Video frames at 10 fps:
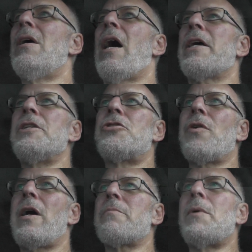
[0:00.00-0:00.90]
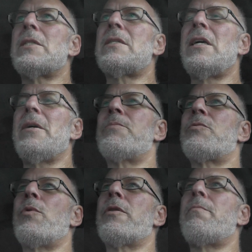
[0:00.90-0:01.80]
I can track my
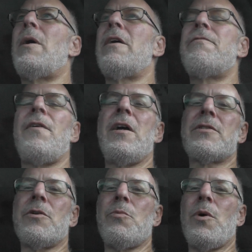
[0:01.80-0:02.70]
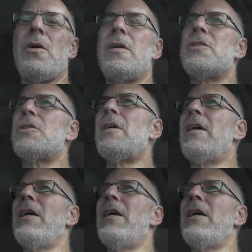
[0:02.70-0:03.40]
steps with my Fossil watch.